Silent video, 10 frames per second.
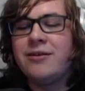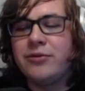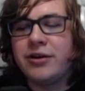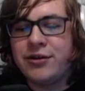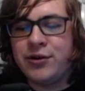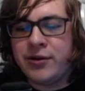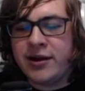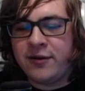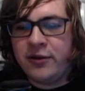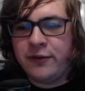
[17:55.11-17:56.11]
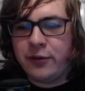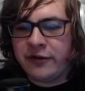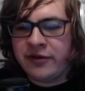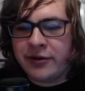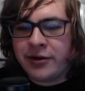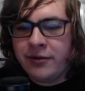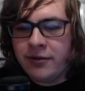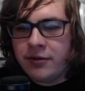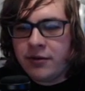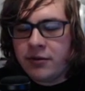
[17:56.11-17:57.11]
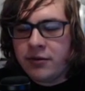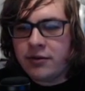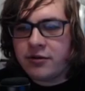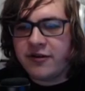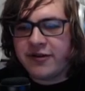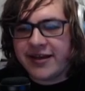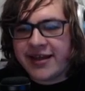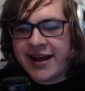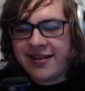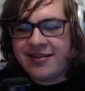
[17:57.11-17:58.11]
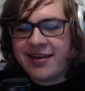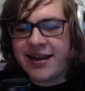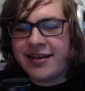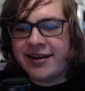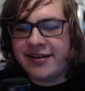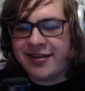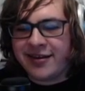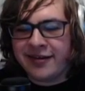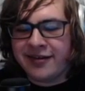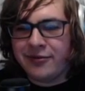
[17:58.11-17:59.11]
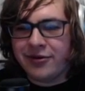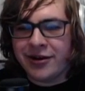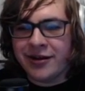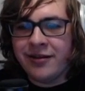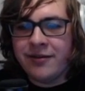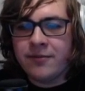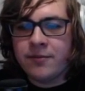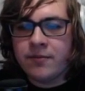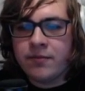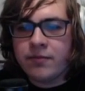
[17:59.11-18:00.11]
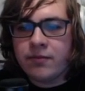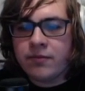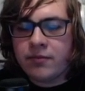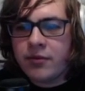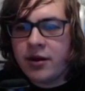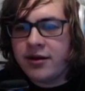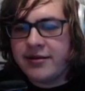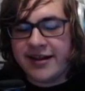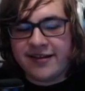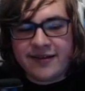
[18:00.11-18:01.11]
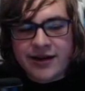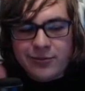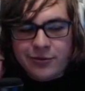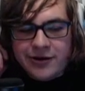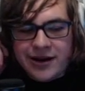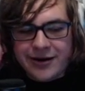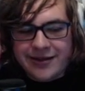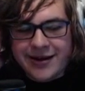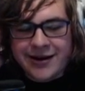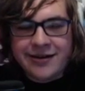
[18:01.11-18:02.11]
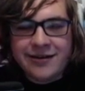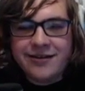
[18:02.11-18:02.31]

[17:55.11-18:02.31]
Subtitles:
We're gonna get 2 4s in a row, just like that, and then get a 6, and we're good. That's the entire board game right there.